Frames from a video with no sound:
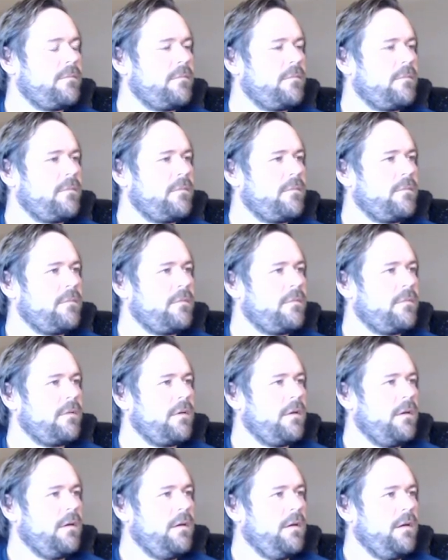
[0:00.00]
I don't
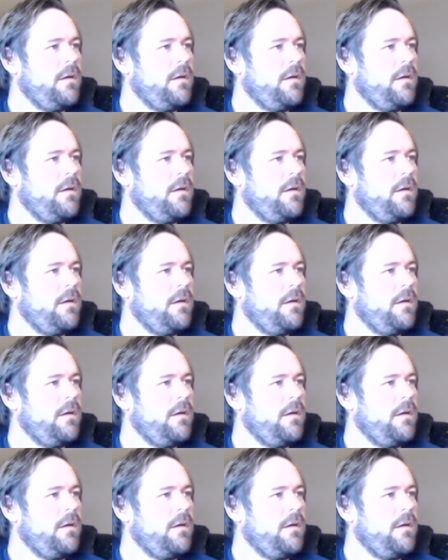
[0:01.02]
know.